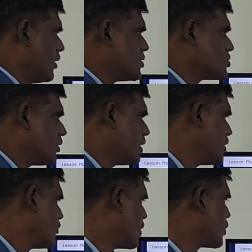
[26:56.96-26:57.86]
So
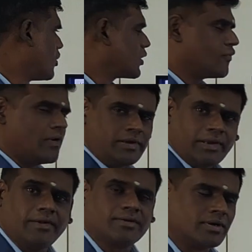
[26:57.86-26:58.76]
here what you want to
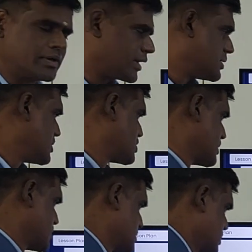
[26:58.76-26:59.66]
find? Internal
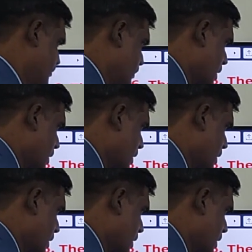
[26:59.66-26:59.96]
resistance.